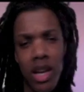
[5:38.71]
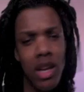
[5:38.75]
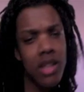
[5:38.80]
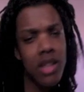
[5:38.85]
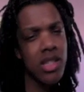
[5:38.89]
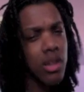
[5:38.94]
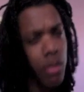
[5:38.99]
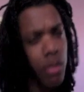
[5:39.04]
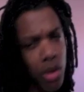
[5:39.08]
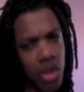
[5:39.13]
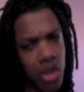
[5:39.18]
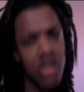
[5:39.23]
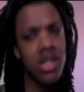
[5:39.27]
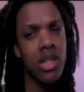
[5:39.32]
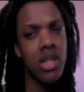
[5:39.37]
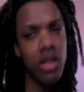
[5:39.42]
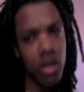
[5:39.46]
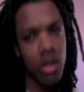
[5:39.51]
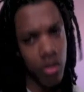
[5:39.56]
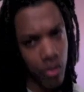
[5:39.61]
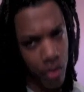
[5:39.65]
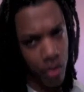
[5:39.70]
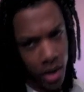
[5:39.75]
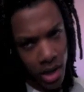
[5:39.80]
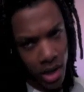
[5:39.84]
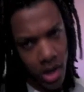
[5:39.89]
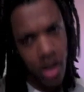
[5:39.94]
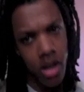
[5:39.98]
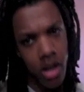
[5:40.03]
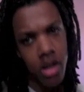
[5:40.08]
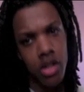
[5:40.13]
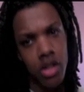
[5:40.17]
similar to season 3,
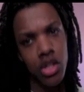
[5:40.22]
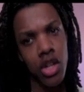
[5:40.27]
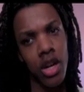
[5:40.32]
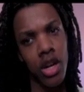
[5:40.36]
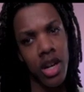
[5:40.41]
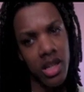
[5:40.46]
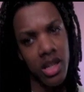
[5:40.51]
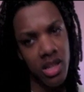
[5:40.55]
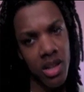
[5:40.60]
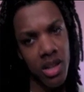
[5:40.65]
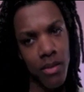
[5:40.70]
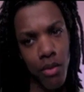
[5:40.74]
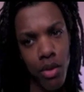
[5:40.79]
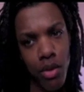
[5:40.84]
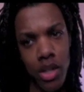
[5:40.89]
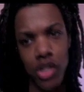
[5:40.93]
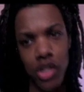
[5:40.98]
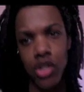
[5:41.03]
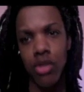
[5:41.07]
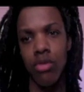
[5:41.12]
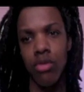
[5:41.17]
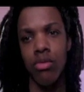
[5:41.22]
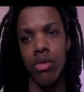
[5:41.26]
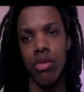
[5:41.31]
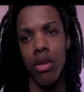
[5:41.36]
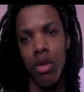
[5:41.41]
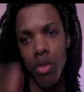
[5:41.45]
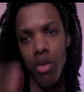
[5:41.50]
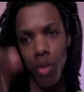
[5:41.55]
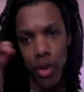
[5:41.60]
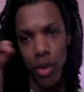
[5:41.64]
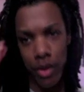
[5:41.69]
Sean has several issues
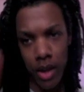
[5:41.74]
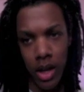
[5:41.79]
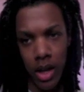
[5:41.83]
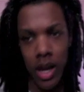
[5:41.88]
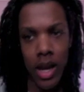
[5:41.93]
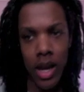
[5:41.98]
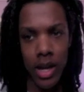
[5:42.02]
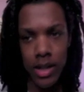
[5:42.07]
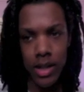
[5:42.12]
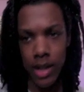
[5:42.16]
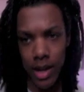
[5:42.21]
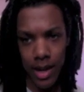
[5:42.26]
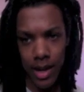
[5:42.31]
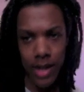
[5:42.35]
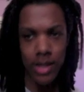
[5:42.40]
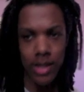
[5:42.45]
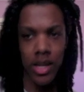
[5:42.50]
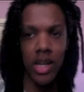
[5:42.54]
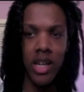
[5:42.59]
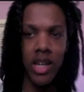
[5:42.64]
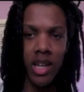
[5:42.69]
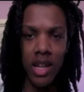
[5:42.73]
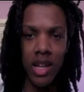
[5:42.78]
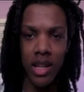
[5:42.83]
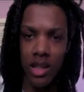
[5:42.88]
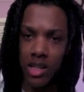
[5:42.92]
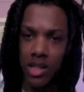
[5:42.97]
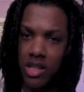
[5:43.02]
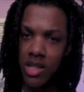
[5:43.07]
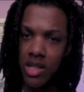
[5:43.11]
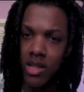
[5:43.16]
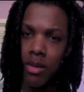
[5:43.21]
with class and identity in
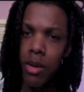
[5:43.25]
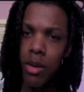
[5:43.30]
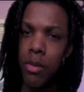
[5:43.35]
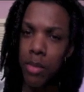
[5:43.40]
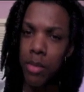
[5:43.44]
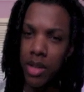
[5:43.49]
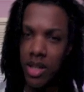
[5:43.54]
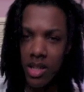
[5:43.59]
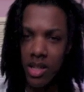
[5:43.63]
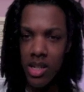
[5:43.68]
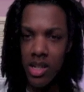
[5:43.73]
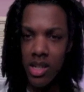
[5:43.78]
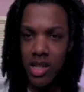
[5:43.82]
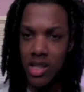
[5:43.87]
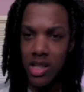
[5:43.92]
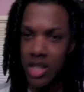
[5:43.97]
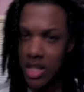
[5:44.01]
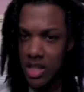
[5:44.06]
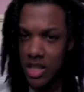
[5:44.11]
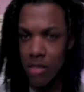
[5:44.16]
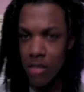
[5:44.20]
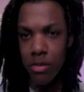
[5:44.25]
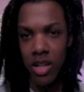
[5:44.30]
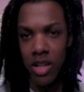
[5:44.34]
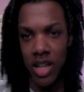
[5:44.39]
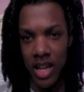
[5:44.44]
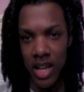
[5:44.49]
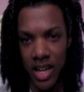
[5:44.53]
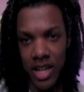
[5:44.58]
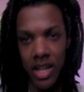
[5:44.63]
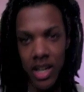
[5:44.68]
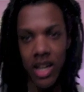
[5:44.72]
this season, but this season they seem to
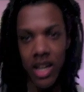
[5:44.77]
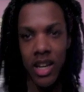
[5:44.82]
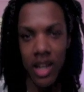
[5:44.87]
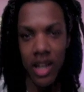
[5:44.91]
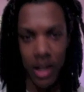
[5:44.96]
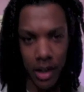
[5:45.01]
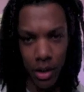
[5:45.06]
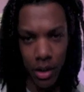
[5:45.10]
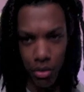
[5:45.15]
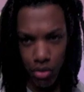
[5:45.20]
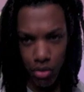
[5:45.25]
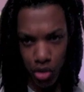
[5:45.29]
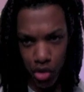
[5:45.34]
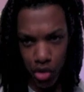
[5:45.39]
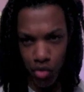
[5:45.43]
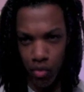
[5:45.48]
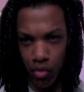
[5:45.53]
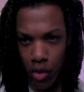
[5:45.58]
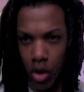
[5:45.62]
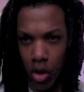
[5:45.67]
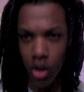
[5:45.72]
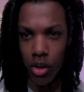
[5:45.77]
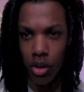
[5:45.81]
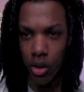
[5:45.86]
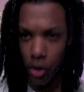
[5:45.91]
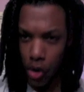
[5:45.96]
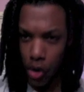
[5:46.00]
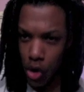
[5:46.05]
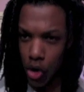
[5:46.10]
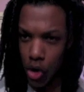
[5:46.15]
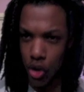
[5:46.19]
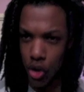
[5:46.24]
hit it a little stronger, a little
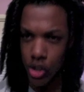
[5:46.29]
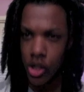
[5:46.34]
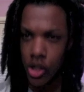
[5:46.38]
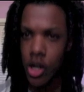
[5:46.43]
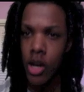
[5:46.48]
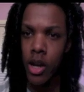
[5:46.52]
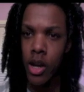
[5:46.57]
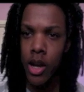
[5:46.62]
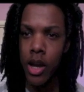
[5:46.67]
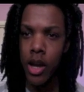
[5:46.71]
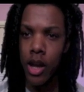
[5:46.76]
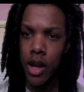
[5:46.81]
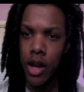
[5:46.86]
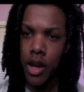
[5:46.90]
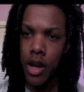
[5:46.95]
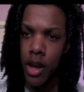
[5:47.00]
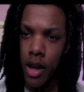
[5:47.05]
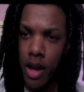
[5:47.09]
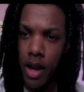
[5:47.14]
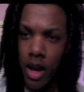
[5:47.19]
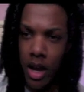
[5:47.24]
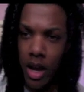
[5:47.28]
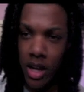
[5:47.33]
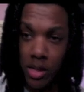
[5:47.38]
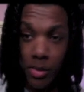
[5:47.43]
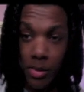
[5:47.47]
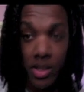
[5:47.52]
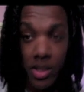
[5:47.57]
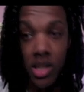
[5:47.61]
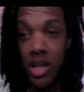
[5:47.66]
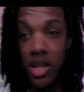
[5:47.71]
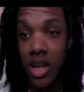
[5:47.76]
harder.
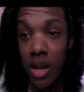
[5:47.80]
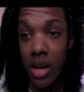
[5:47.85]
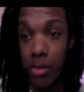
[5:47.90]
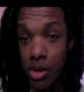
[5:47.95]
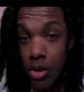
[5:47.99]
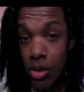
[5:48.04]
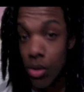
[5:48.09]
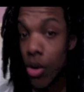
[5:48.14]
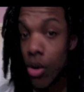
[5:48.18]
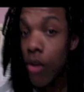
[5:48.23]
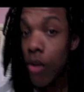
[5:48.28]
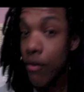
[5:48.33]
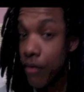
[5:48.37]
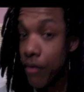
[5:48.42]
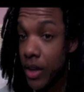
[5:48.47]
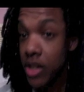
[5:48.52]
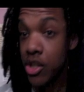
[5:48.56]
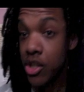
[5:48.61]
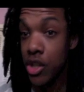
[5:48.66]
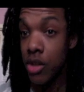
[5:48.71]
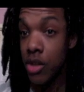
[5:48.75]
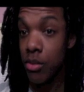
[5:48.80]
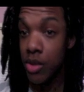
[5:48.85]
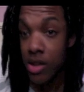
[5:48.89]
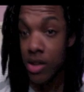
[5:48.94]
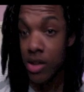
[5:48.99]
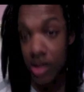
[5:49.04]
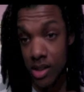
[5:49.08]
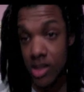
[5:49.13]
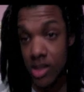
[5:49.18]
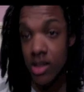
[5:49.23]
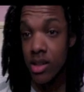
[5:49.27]
Especially in an episode called Fiction, which is the
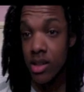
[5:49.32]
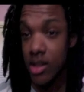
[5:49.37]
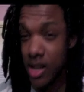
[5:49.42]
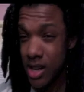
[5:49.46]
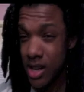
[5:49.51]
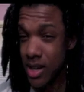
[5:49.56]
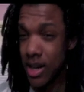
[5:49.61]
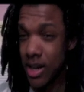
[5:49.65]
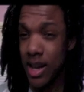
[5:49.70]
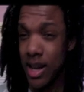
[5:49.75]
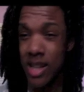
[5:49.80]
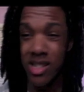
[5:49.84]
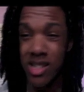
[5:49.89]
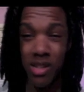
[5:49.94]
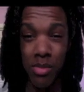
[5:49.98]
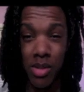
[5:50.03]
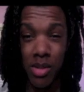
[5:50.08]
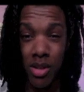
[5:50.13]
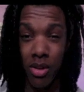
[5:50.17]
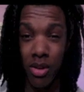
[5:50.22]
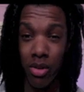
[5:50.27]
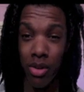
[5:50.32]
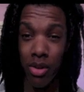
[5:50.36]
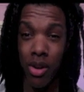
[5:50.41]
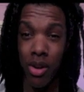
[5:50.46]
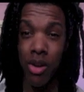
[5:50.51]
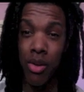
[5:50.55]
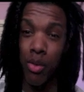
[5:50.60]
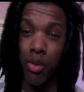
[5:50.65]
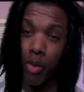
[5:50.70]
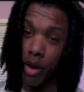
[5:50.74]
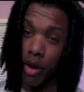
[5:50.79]
second to last episode,
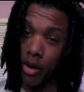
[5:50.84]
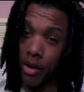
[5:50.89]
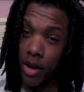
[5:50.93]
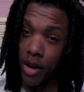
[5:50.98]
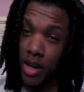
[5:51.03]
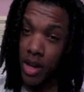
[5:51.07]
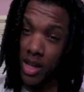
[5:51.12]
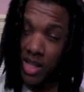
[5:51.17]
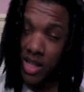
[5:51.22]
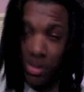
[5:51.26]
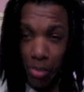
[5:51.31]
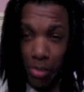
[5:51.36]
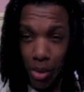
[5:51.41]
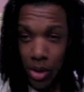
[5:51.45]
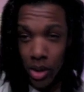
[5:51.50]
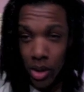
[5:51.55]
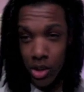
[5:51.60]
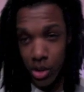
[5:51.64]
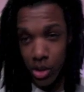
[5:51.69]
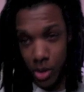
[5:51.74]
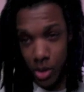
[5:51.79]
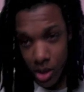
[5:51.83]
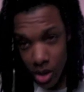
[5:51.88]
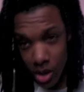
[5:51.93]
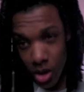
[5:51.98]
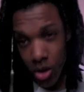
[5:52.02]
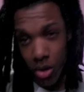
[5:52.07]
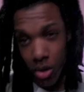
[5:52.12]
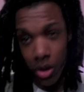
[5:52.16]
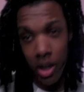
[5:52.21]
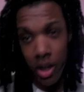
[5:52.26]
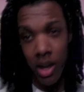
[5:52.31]
where he temporarily joins a
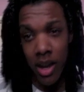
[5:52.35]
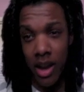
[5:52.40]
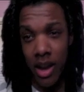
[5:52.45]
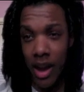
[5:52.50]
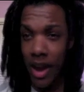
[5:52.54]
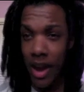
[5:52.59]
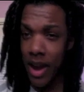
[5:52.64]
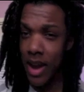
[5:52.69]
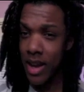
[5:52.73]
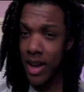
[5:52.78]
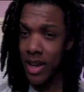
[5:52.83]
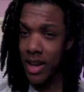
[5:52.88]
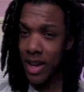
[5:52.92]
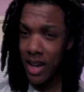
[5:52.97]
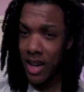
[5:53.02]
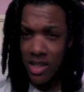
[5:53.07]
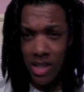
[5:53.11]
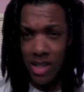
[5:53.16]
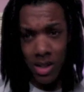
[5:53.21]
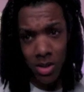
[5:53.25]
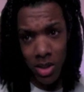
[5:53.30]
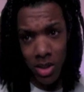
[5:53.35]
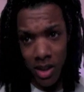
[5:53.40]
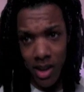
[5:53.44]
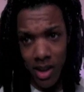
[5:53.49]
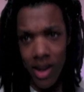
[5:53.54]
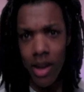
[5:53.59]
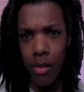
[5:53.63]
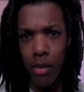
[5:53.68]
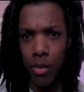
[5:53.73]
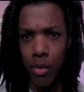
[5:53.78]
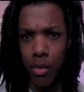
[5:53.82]
cult, and it isn't until the
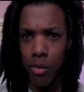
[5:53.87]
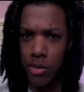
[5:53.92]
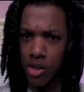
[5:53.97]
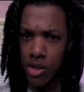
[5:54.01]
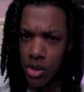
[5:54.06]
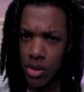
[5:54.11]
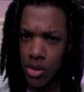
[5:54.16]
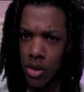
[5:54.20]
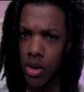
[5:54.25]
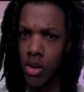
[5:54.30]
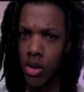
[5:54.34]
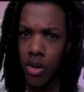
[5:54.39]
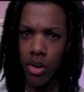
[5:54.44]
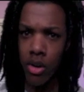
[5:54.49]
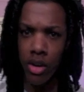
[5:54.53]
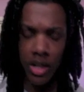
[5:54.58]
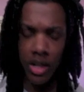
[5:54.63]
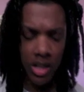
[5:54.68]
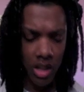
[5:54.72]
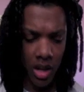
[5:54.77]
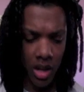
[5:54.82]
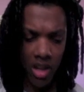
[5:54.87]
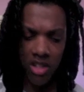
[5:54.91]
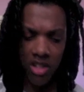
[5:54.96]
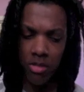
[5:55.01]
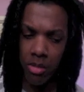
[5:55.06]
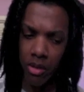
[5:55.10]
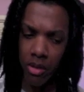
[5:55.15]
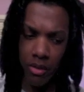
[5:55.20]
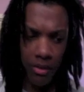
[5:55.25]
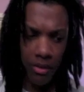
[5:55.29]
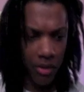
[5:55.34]
end when Mr. Turner is in the
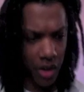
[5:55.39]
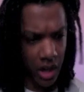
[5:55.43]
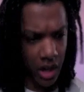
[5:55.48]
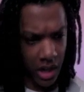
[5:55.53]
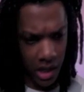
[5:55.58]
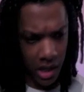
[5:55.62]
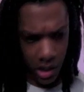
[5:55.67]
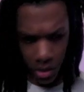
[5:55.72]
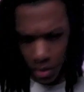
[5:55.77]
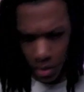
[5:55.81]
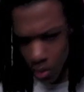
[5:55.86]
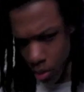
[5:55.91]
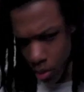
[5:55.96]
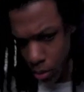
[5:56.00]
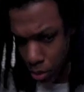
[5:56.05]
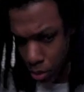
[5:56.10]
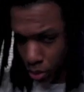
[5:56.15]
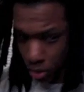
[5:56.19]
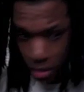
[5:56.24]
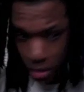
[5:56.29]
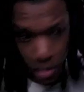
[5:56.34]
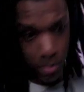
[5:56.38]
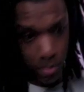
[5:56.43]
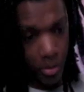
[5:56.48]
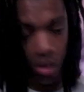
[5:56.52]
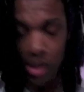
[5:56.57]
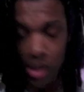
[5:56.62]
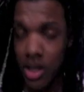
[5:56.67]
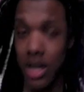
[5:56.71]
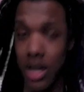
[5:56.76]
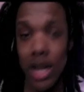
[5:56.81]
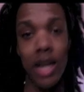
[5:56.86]
hospital for getting in a horrible
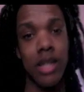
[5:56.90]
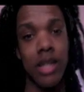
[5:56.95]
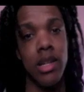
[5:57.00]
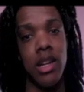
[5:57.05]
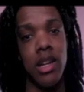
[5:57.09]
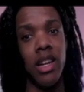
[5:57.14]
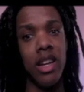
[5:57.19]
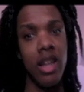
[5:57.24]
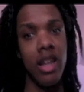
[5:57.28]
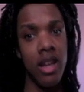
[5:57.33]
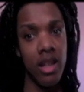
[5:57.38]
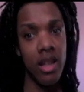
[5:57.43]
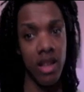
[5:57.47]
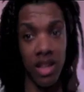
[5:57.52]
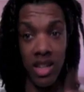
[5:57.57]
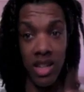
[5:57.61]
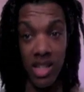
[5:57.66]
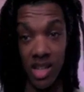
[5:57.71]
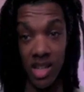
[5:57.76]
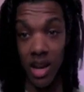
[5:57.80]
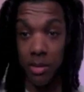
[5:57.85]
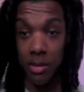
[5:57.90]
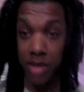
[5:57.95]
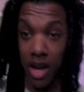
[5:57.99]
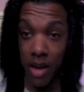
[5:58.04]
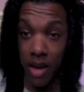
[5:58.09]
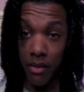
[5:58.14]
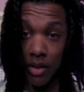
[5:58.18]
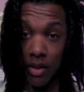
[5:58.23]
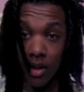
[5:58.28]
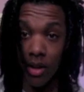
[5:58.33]
motorcycle accident, then he snaps out of it.